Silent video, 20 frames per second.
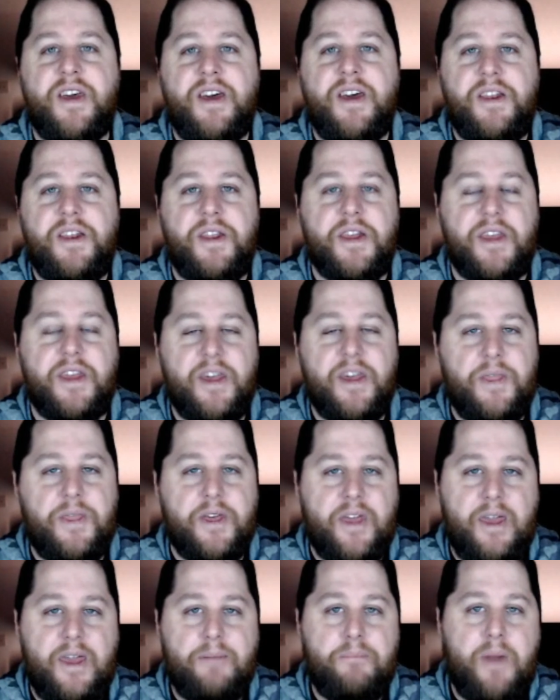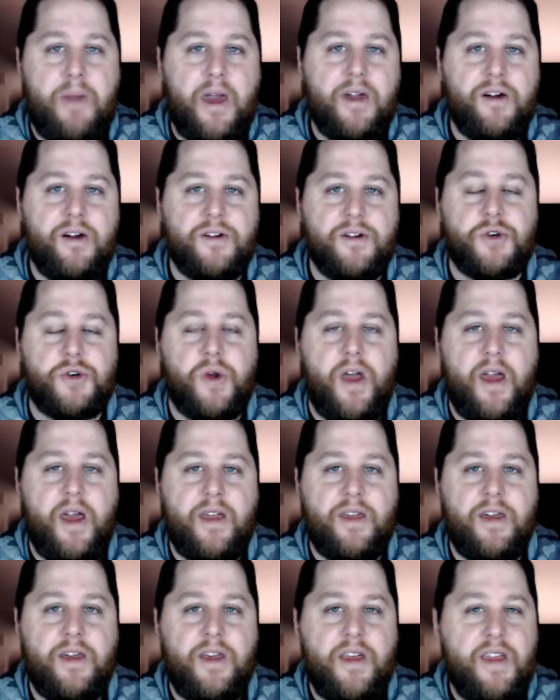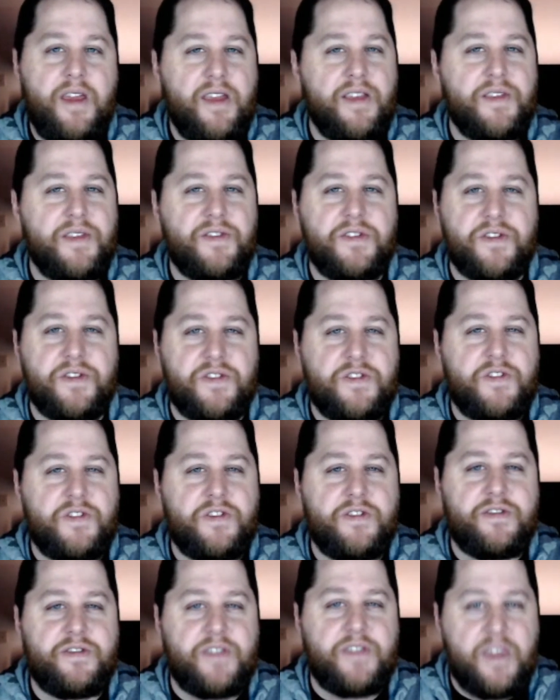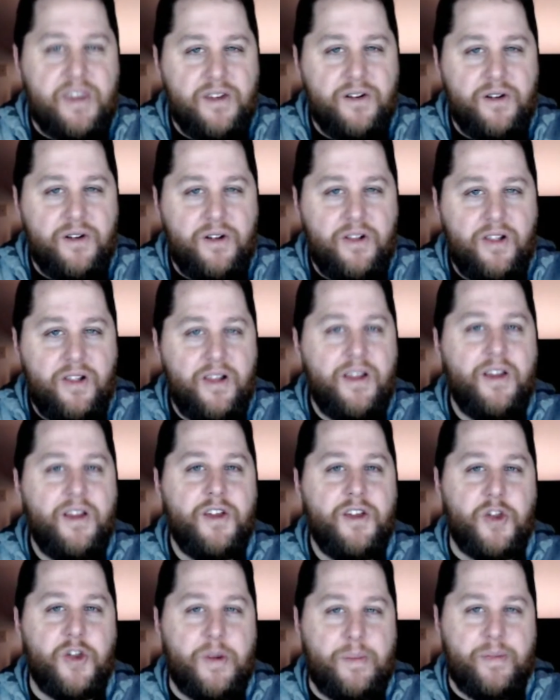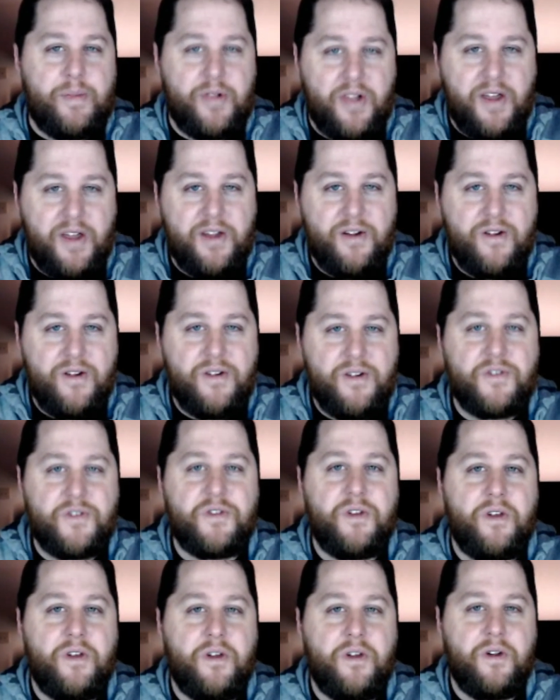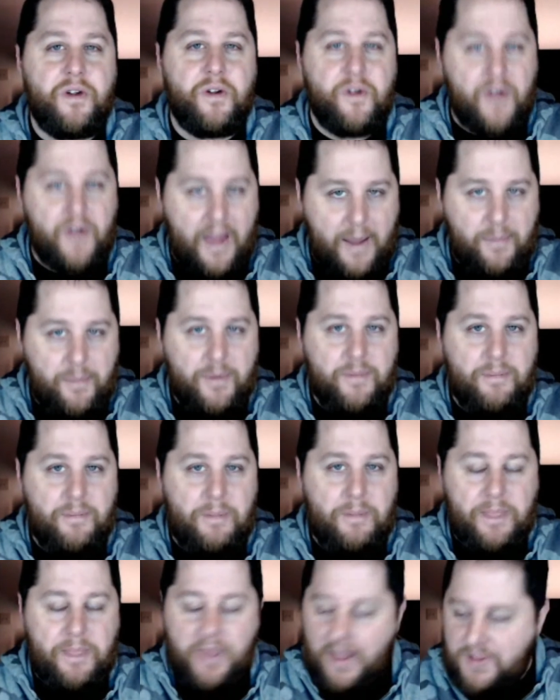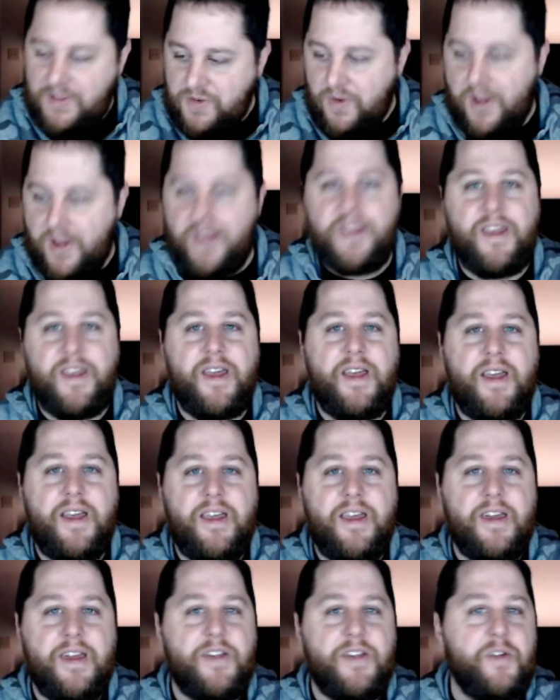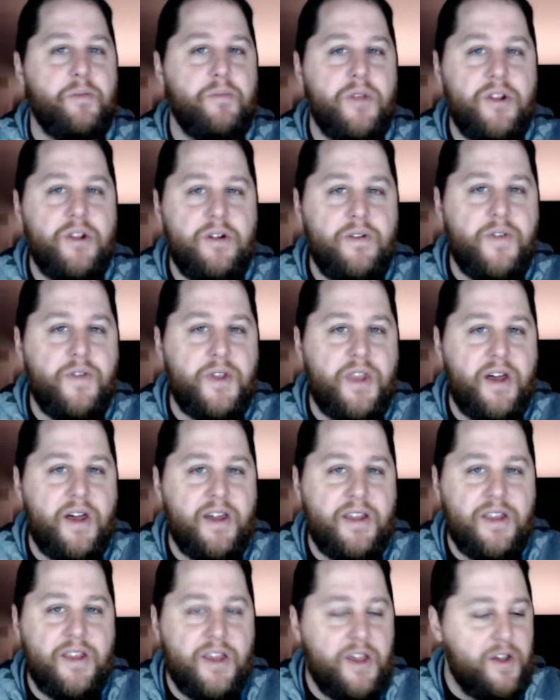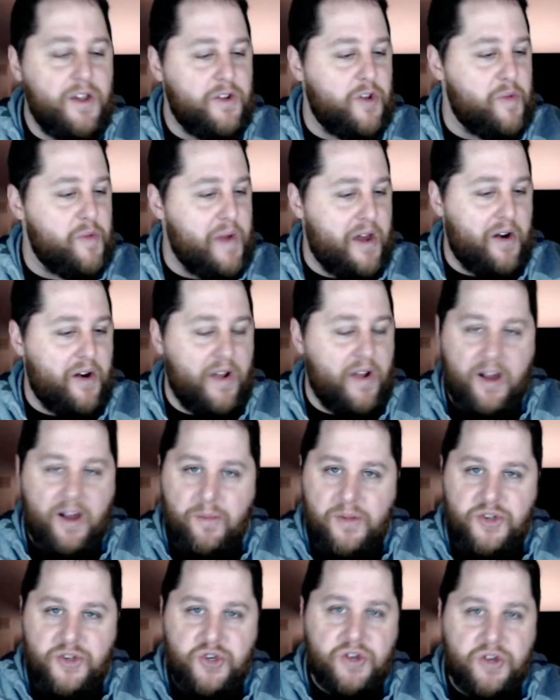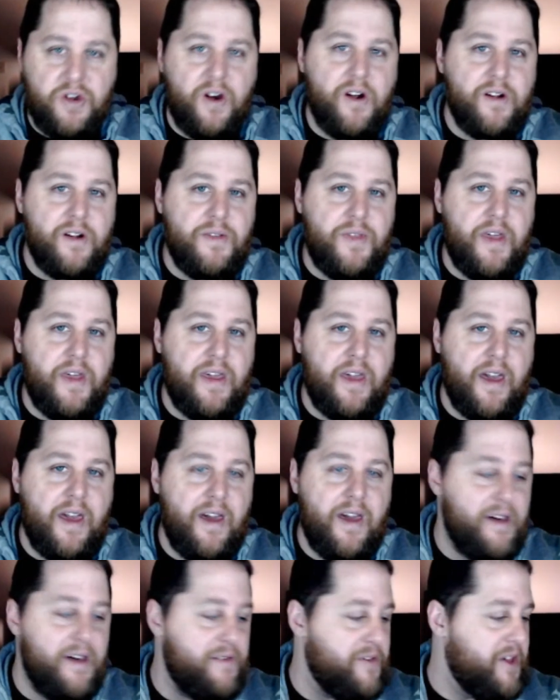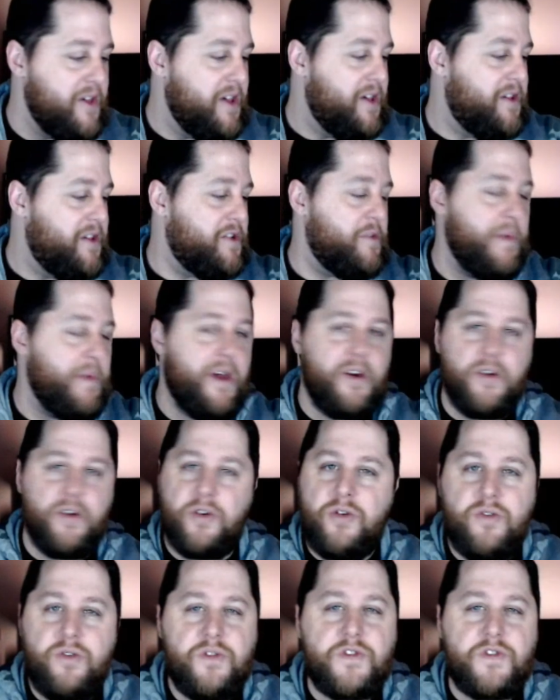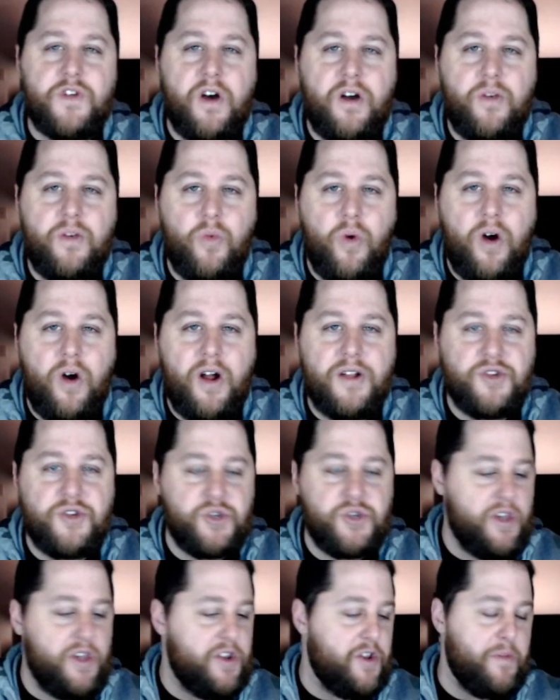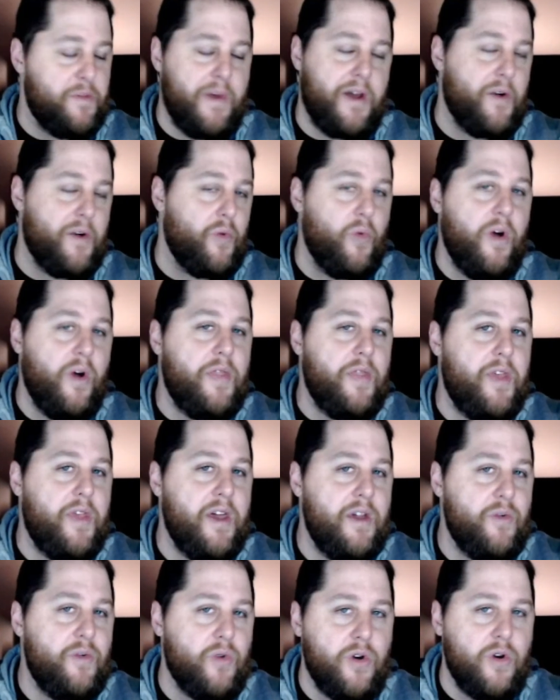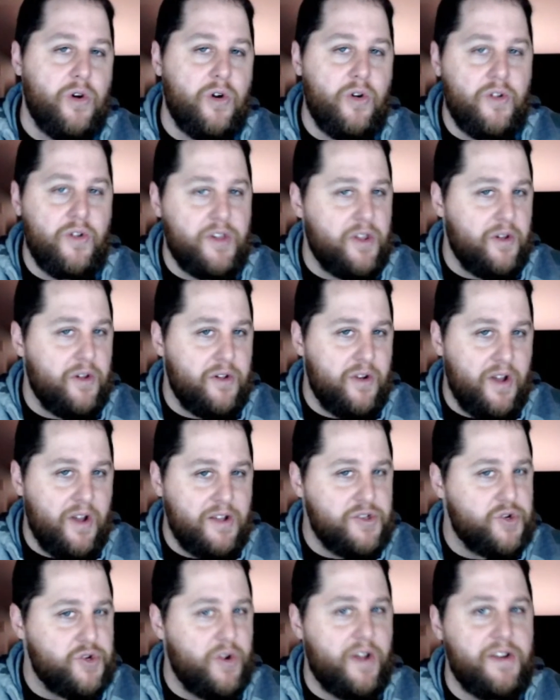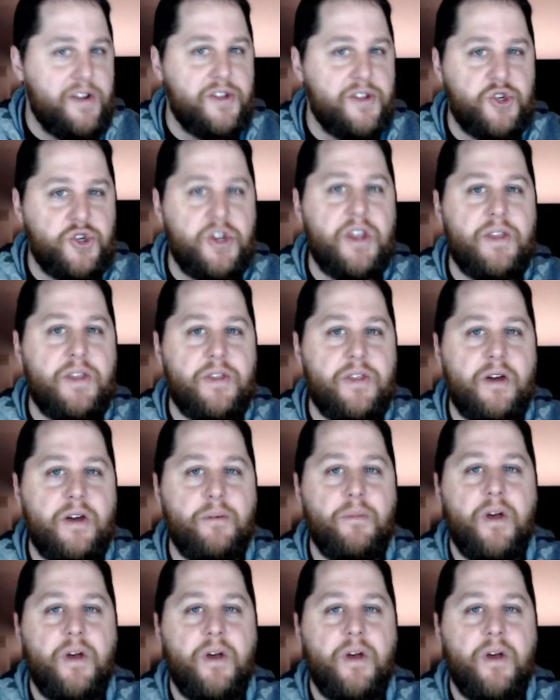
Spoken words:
to get the game back on track is to steal your players' crap. That's right. In the middle of the night, no matter how much guard they have, no matter who's on watch, no matter what they roll, you're not trying to cheat them,